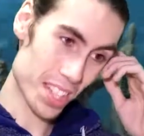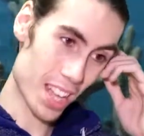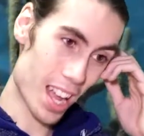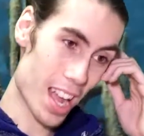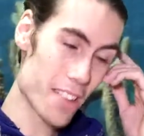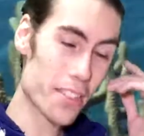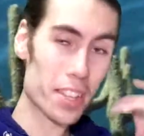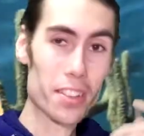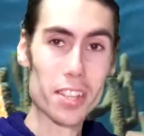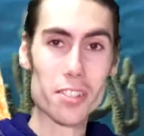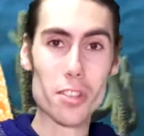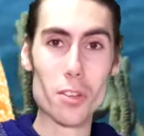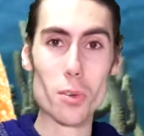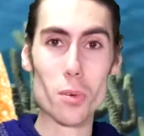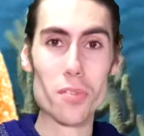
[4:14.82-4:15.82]
I think that's
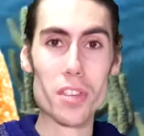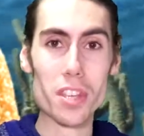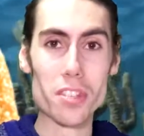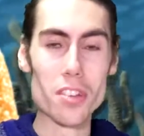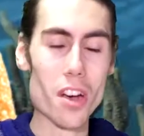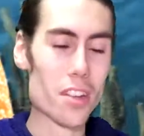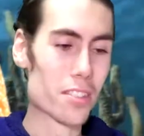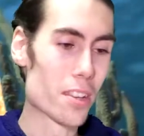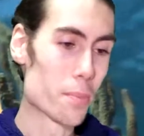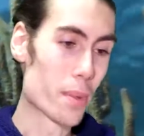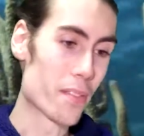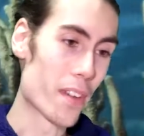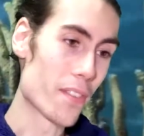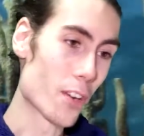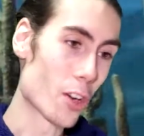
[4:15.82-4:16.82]
the goofiest concept
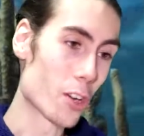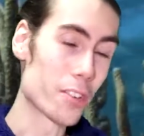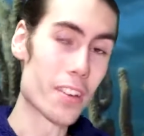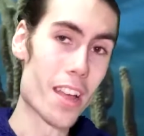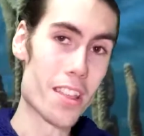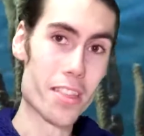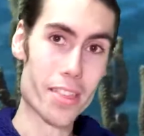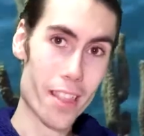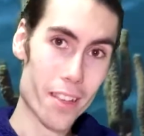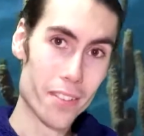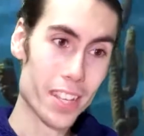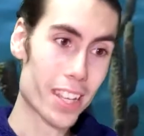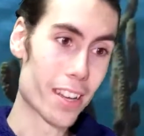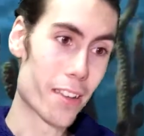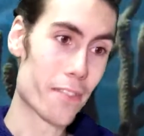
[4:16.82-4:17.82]
I've ever heard, and I love
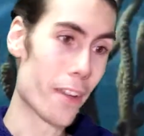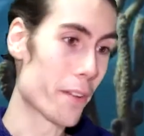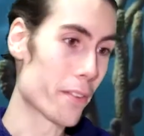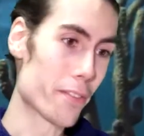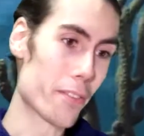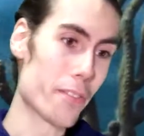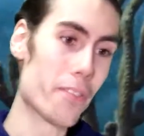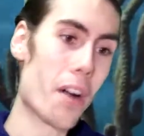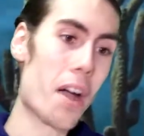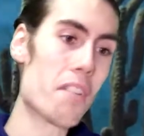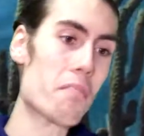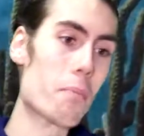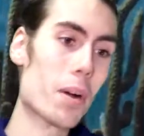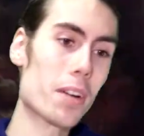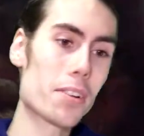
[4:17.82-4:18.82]
it, and I found it for
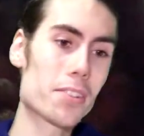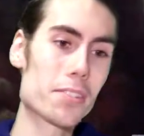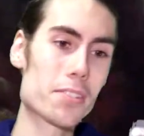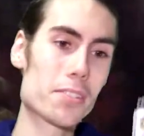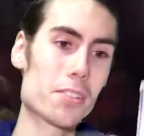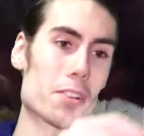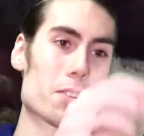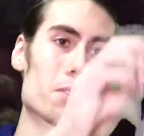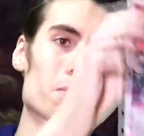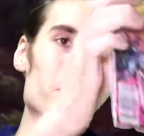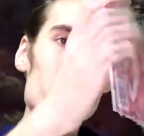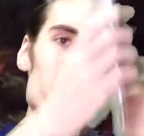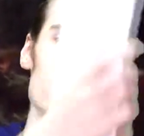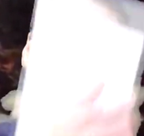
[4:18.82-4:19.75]
$5, so